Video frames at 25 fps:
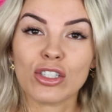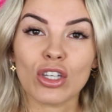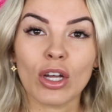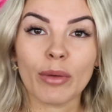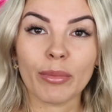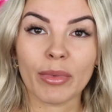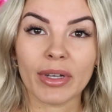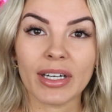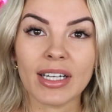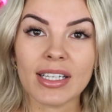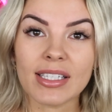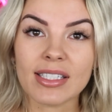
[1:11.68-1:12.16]
I'm
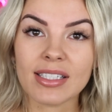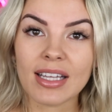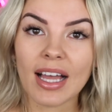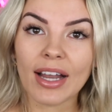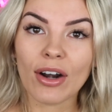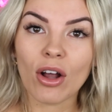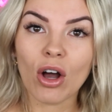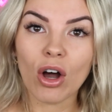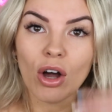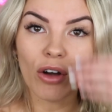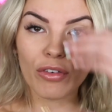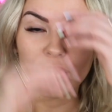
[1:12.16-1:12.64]
going to
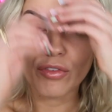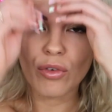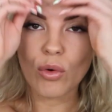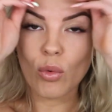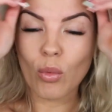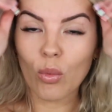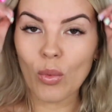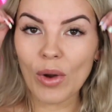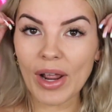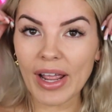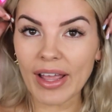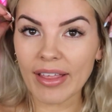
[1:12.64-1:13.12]
start off
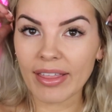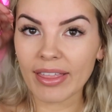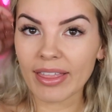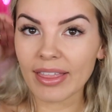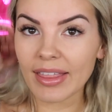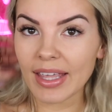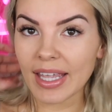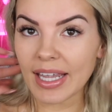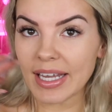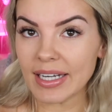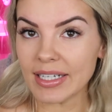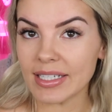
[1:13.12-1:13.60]
with
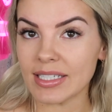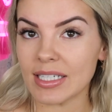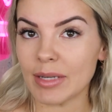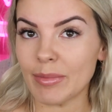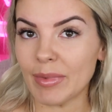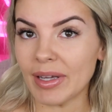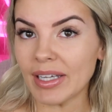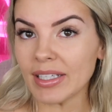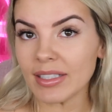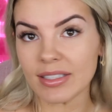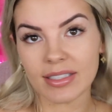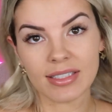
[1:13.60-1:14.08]

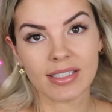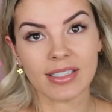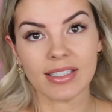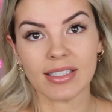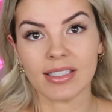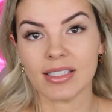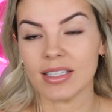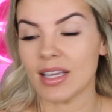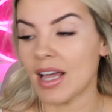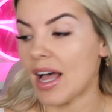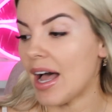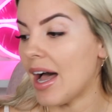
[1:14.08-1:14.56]

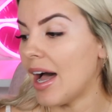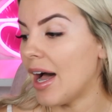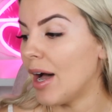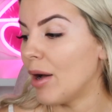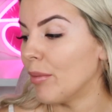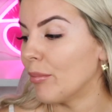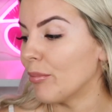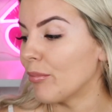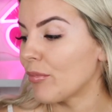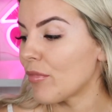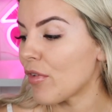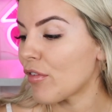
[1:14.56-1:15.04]
intimates
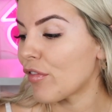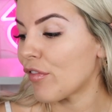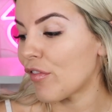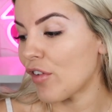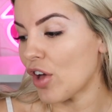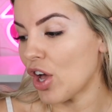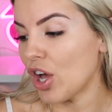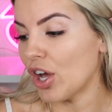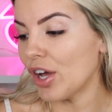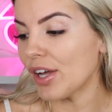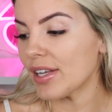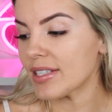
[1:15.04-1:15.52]
um,
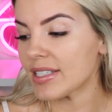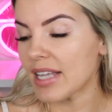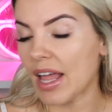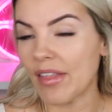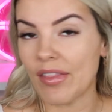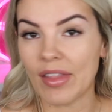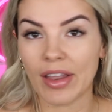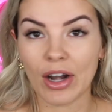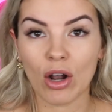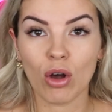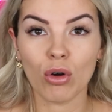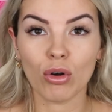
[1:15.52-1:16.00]
first,
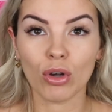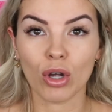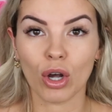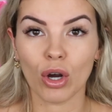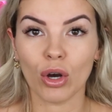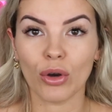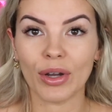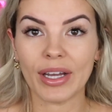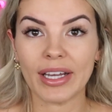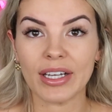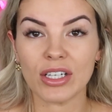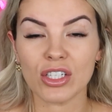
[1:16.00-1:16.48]
and then I'll
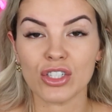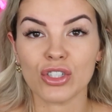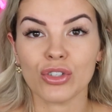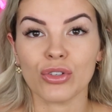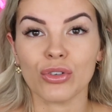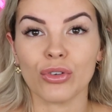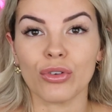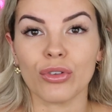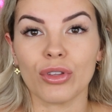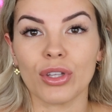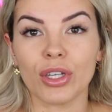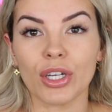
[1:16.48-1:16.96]
go
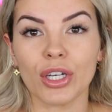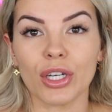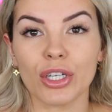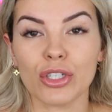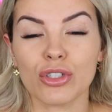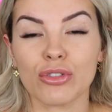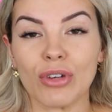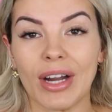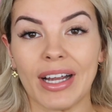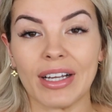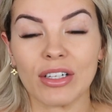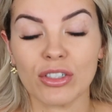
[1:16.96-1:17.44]
into the
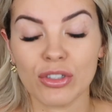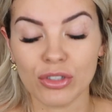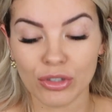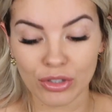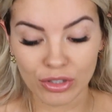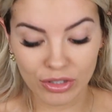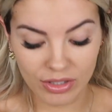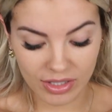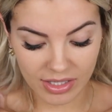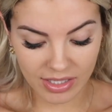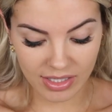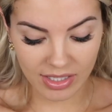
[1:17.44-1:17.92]

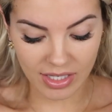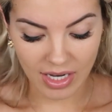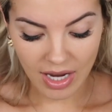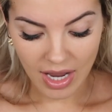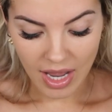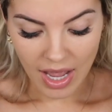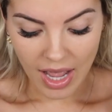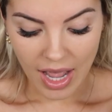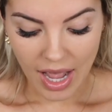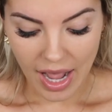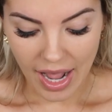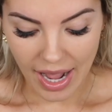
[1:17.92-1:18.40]
tracksuits.
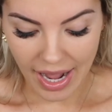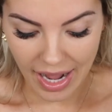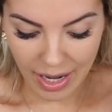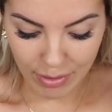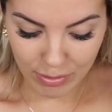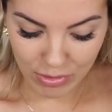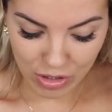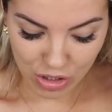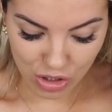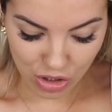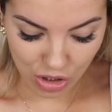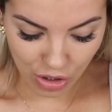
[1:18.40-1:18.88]

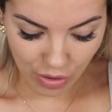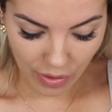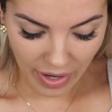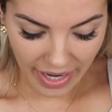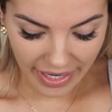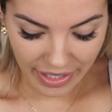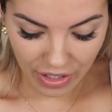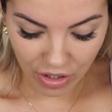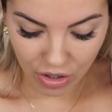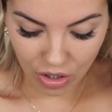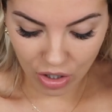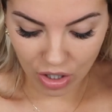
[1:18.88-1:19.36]
Um, so
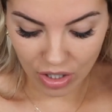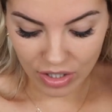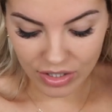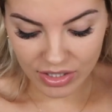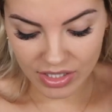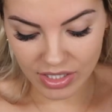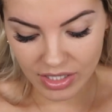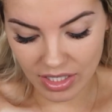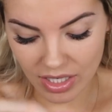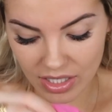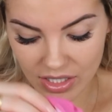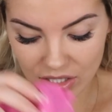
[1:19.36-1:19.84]
I got
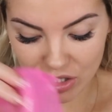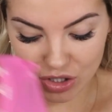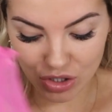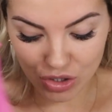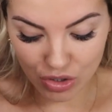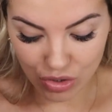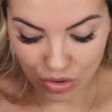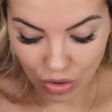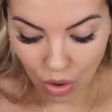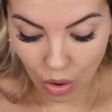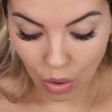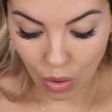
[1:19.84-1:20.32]

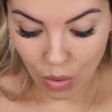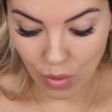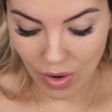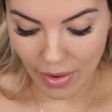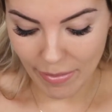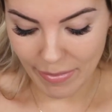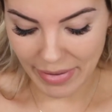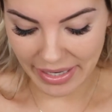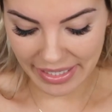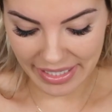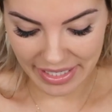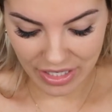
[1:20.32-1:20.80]
so
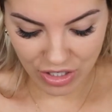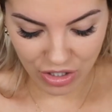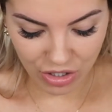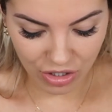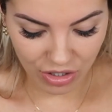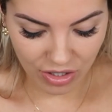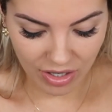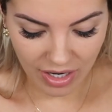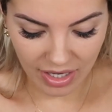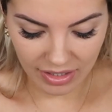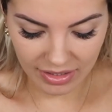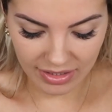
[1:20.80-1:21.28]
many
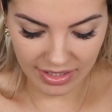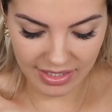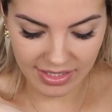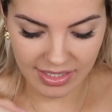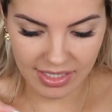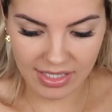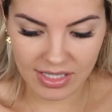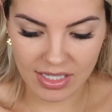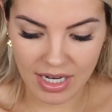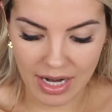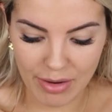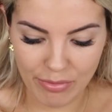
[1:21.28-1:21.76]
cute colors
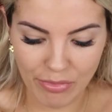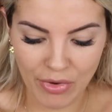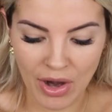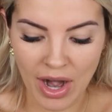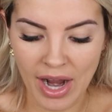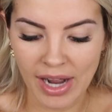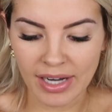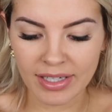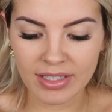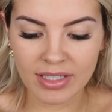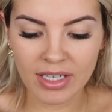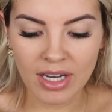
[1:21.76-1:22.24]
this time
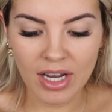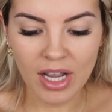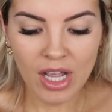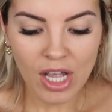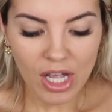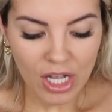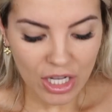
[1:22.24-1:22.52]
around.